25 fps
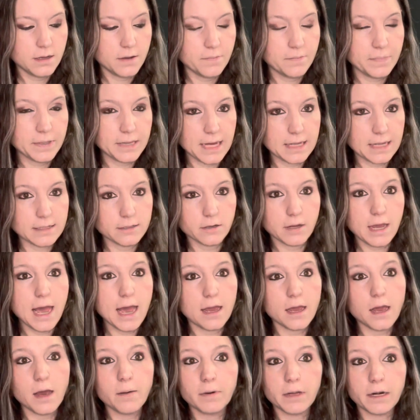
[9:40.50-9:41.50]
but that's
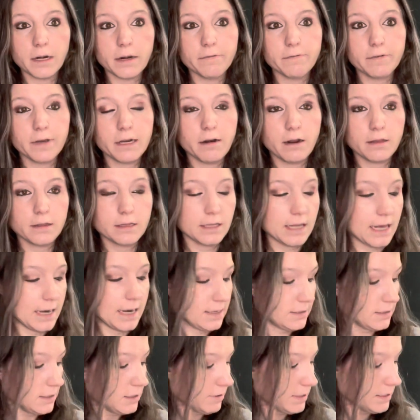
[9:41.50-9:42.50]
okay. I'm gonna figure out the
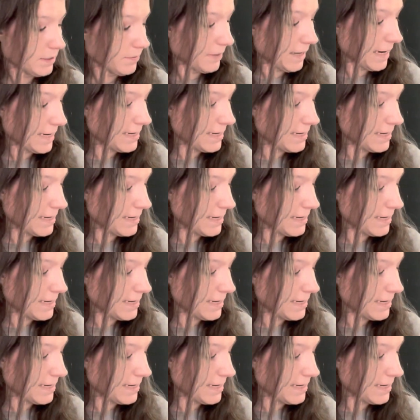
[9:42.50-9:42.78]
lighting situation. But